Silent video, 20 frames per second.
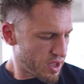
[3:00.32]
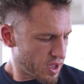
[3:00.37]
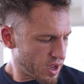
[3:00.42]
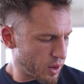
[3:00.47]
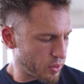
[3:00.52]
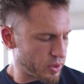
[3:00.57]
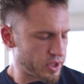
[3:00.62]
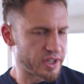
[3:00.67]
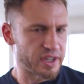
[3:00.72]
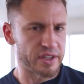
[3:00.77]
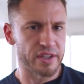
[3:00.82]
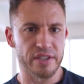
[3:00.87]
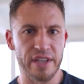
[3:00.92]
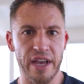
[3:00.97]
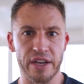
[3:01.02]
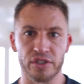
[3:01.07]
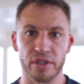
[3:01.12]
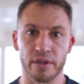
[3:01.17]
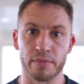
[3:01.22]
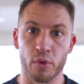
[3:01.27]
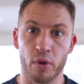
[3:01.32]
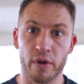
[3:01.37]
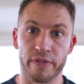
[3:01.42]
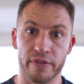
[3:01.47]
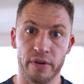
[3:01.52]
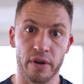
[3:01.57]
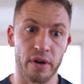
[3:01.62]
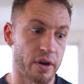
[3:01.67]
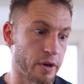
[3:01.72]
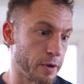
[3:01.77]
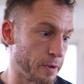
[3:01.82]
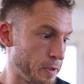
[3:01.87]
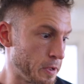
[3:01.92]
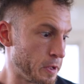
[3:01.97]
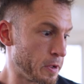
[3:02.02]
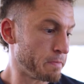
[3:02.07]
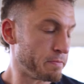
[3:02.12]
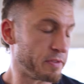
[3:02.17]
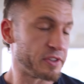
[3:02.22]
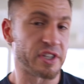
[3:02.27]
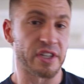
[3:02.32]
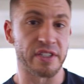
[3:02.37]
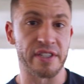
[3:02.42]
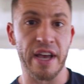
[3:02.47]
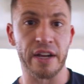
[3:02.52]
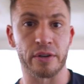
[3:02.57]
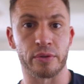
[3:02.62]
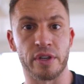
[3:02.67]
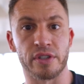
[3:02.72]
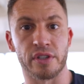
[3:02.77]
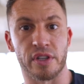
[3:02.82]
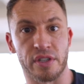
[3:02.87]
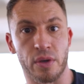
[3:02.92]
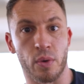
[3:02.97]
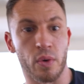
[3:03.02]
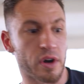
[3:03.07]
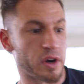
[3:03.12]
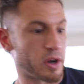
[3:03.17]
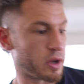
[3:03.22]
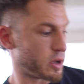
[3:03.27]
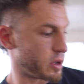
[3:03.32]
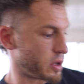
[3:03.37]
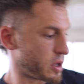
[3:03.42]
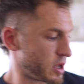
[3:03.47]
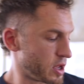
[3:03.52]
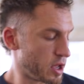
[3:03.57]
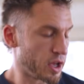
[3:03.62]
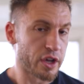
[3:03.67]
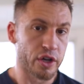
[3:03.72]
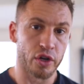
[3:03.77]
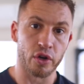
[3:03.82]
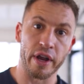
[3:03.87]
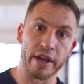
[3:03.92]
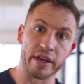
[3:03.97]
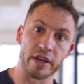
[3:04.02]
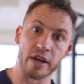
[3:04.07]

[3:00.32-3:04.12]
I really did this actually more for this exact reason, because I wanted to create